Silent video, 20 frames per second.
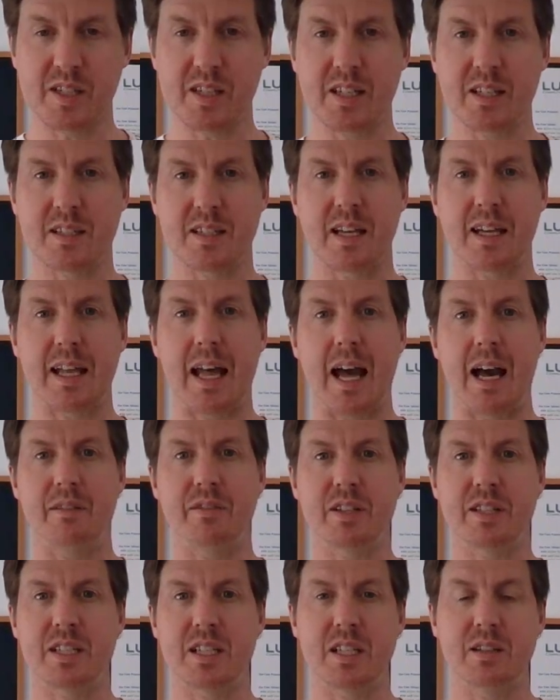it, to have
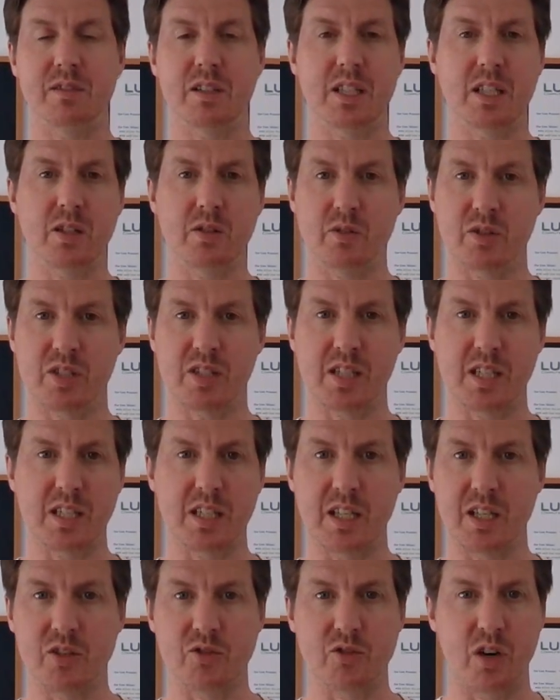a DVD or a
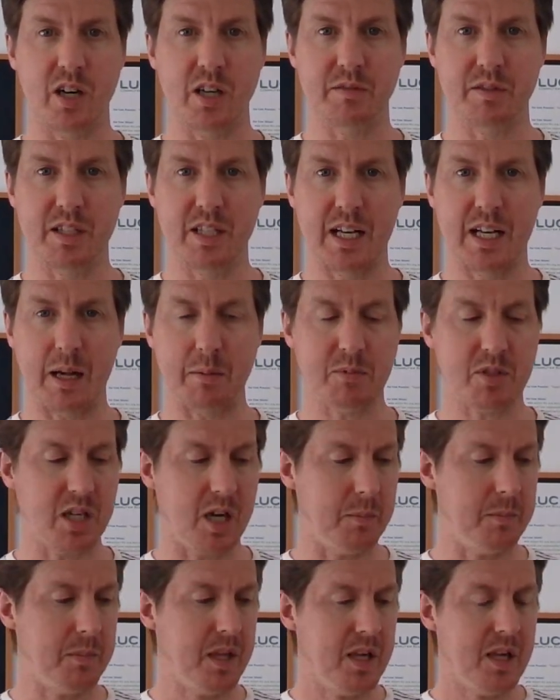CD drive in a
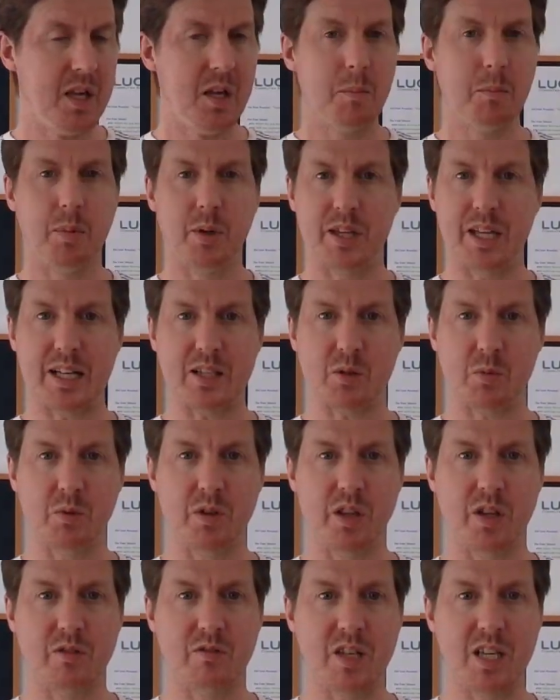laptop? But that's one
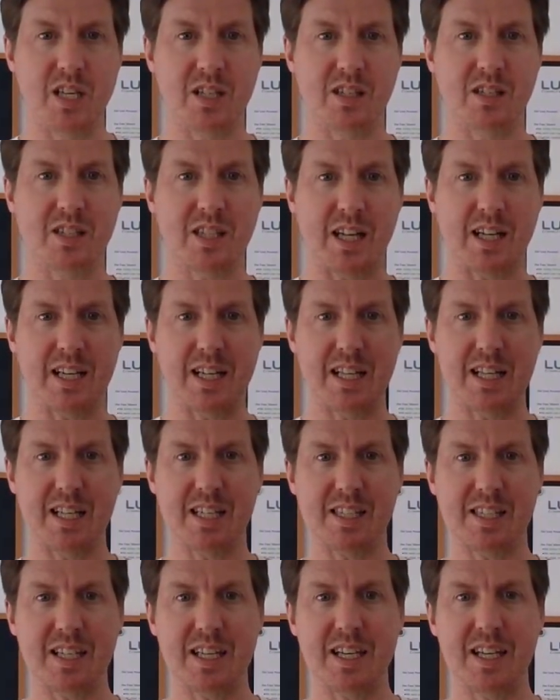of the reasons that
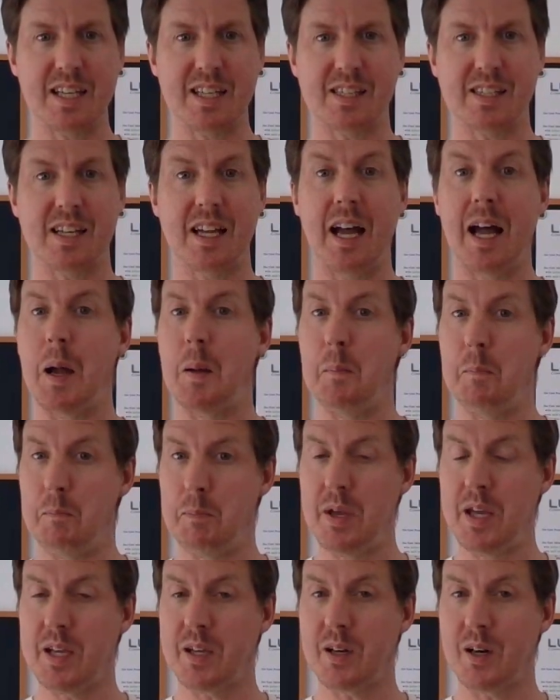this is a
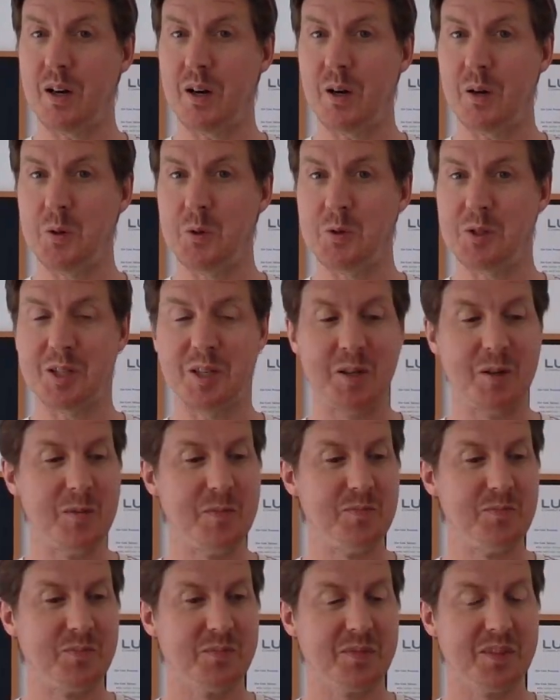big old
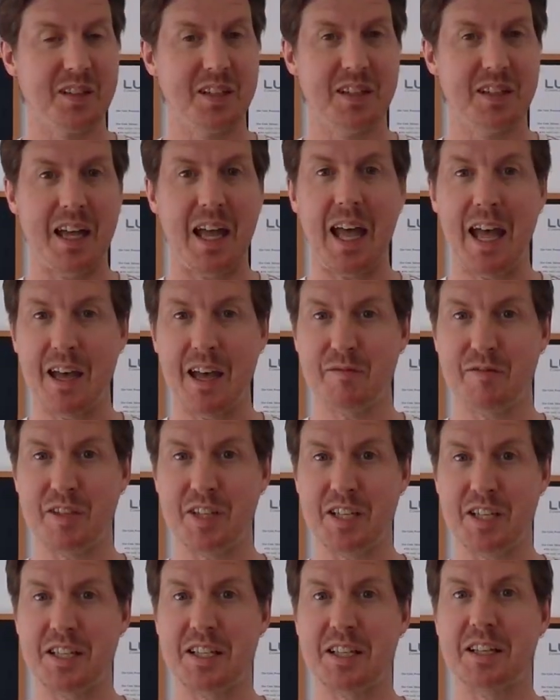
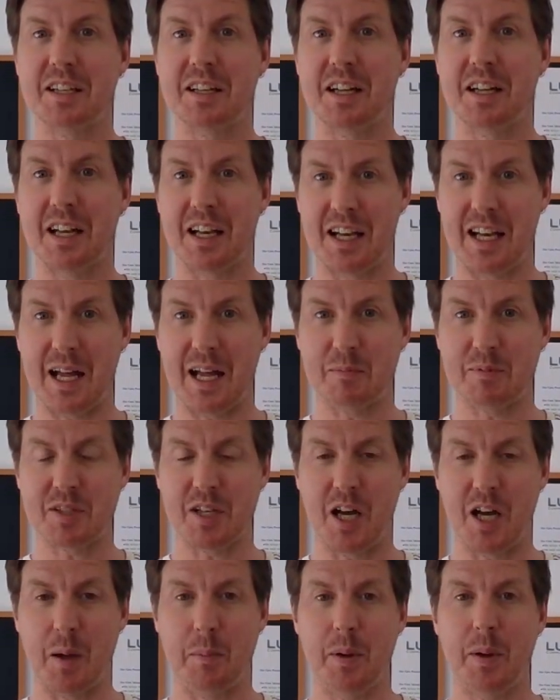heavy
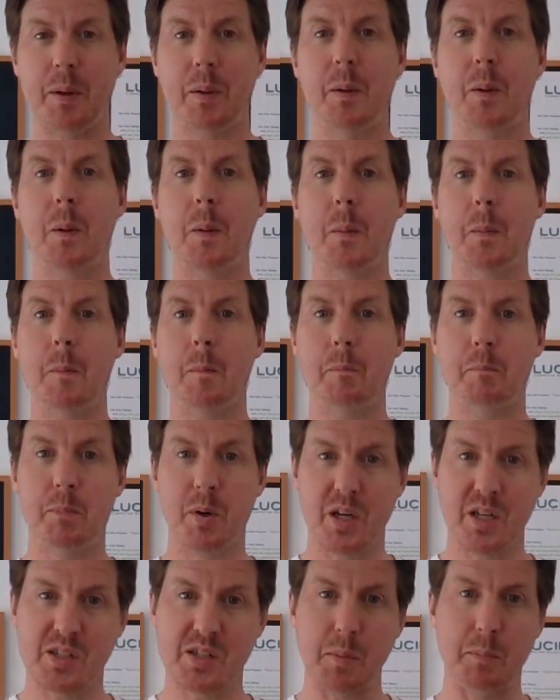laptop.
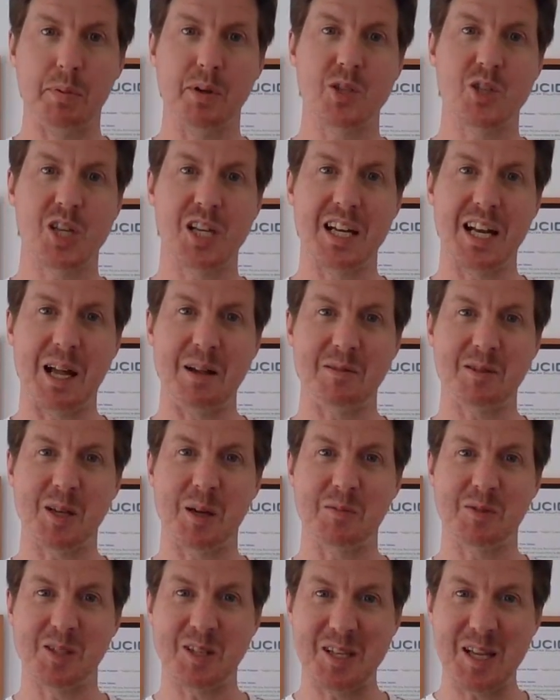But it's a budget
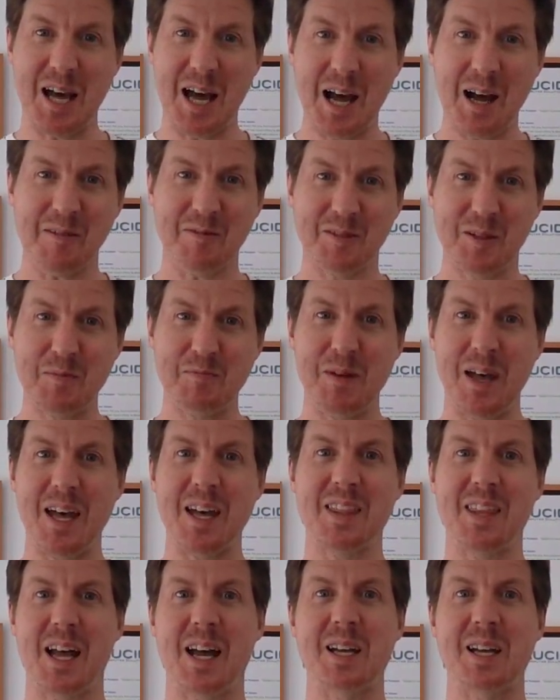laptop, so you have to bear
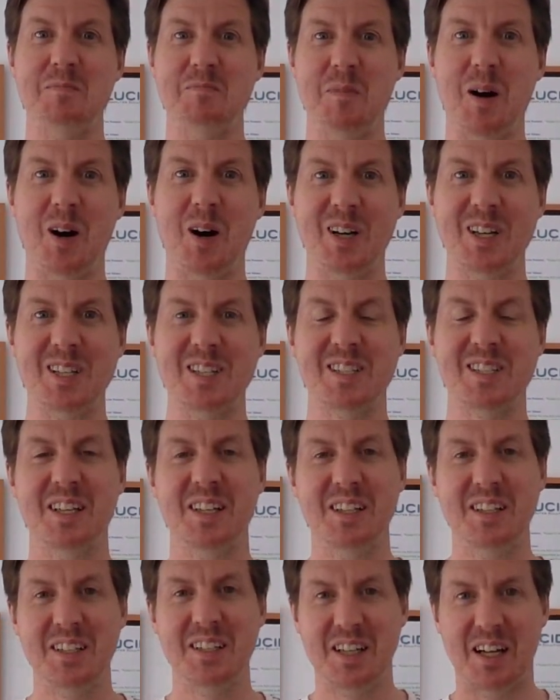that in mind.
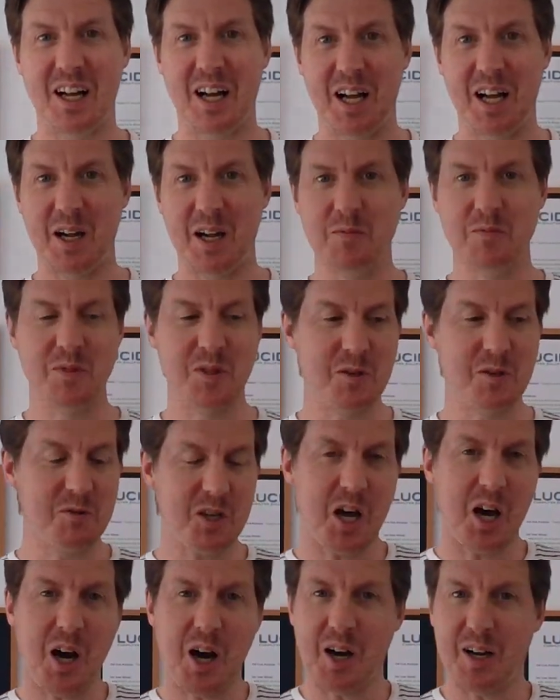You
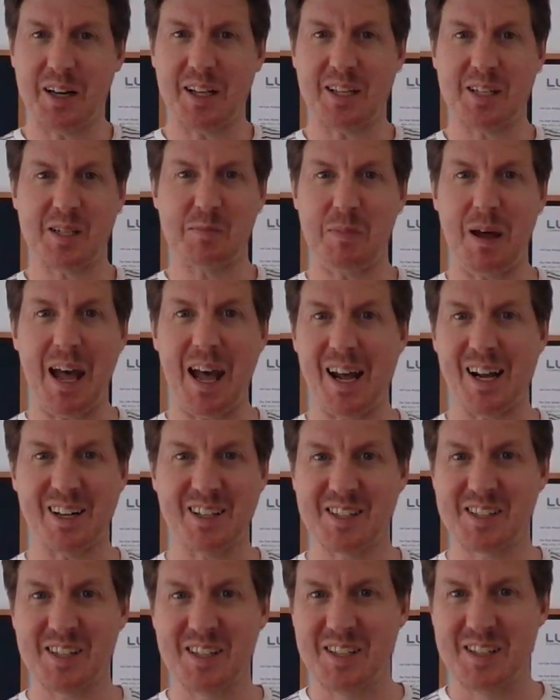can't
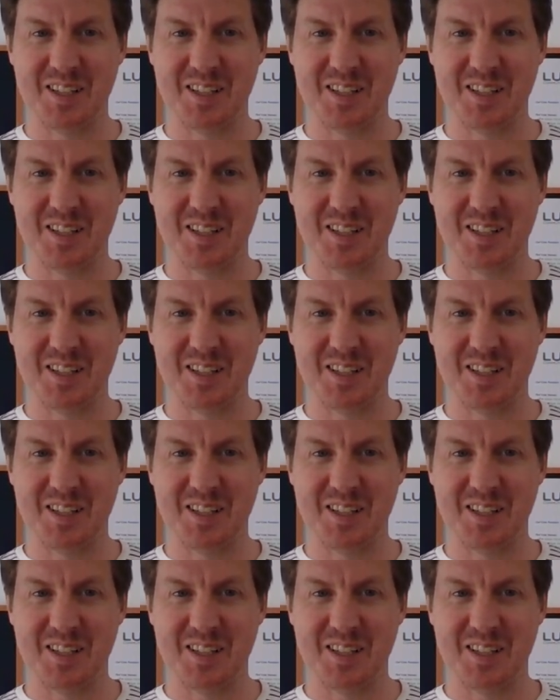expect,